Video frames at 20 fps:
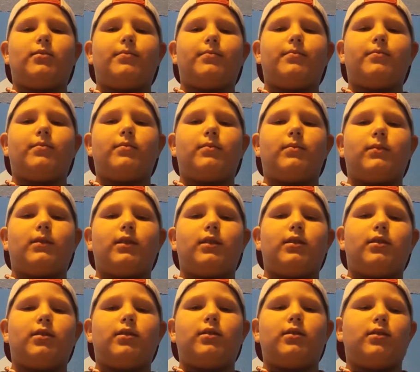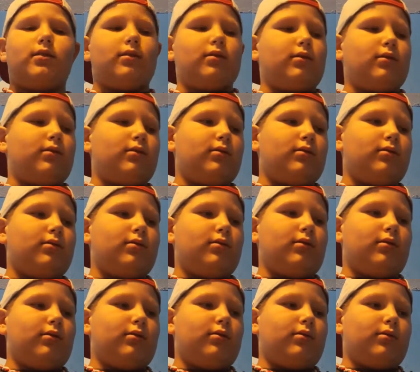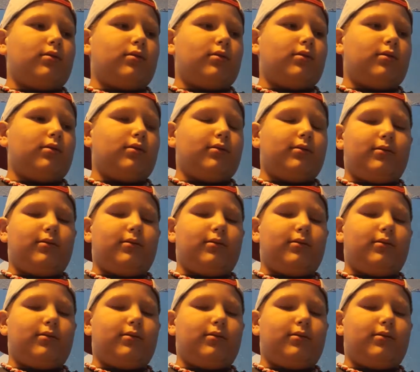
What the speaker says: (silence)